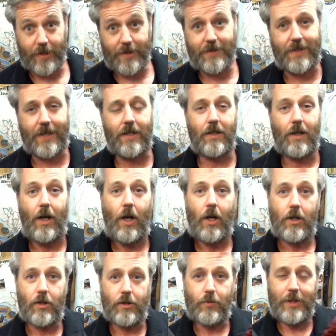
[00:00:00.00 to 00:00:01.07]
is that
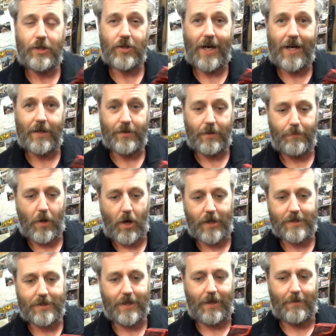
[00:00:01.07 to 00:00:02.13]
because we trailered the
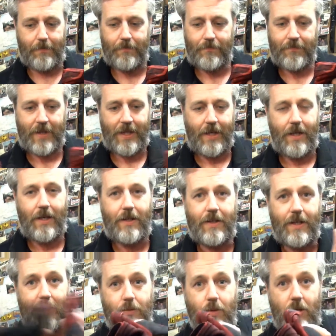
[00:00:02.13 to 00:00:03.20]
bikes up,
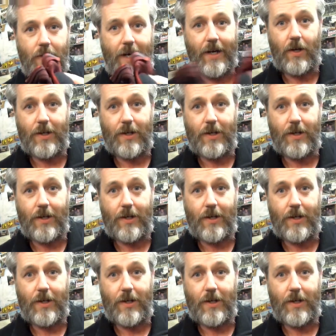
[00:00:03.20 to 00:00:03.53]
these were great.